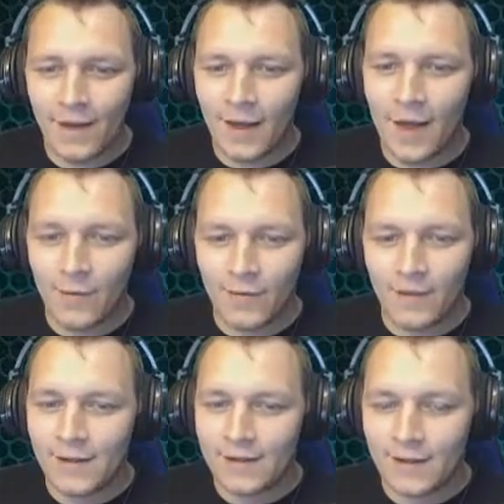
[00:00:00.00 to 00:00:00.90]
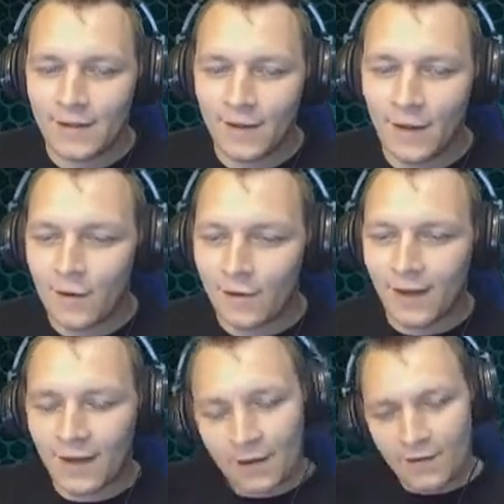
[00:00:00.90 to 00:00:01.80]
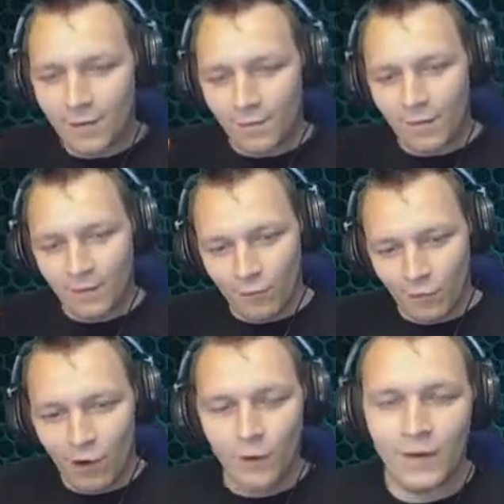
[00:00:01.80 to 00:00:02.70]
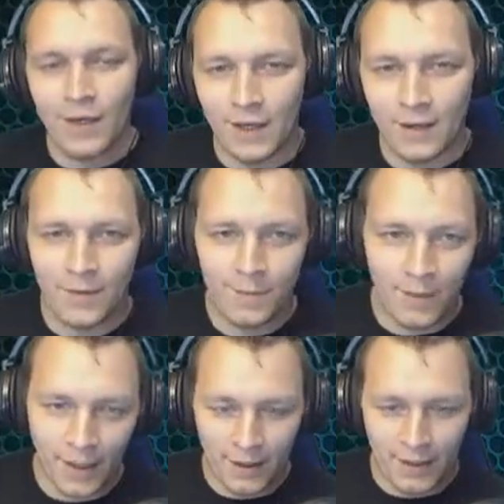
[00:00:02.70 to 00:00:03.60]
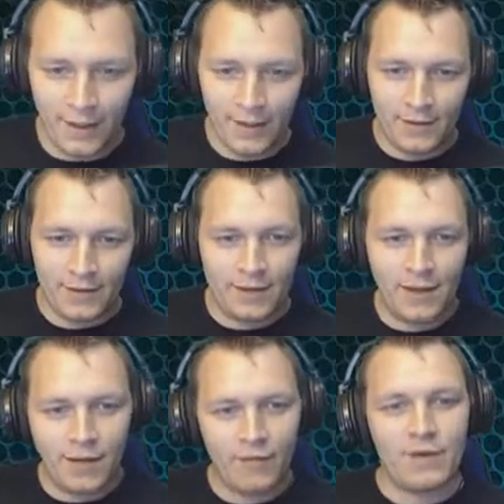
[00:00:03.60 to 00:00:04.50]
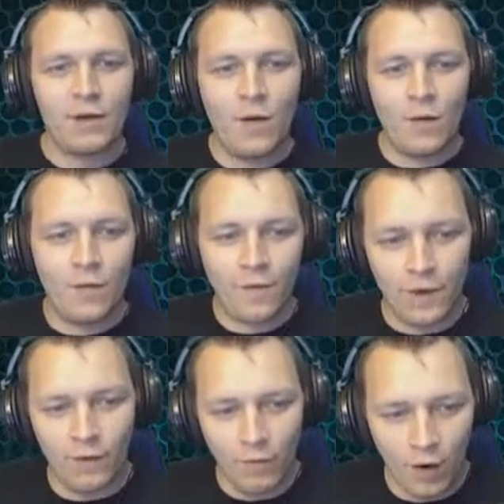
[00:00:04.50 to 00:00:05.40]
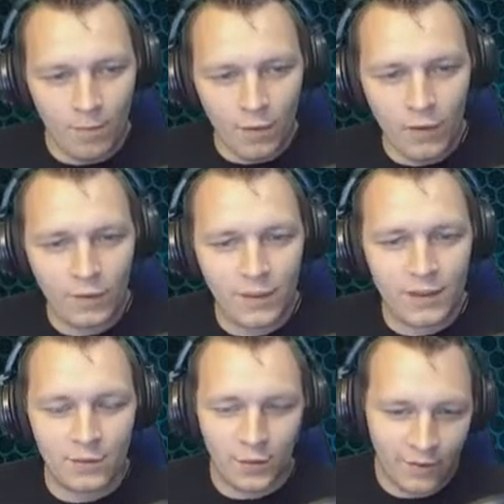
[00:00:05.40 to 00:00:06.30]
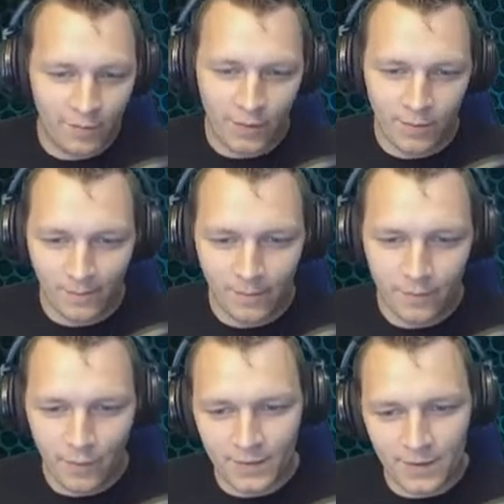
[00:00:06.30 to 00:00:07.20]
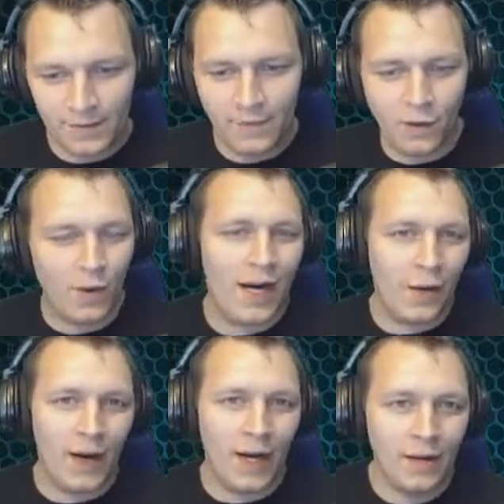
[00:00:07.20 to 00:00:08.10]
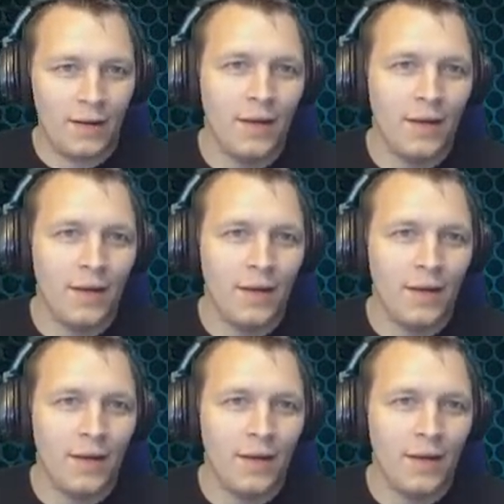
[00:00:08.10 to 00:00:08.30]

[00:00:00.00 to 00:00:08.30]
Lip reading: Yeah, it's the only thing that's wrong with it at the minute is there is no free roam mode, which is what they've been promising for quite a while.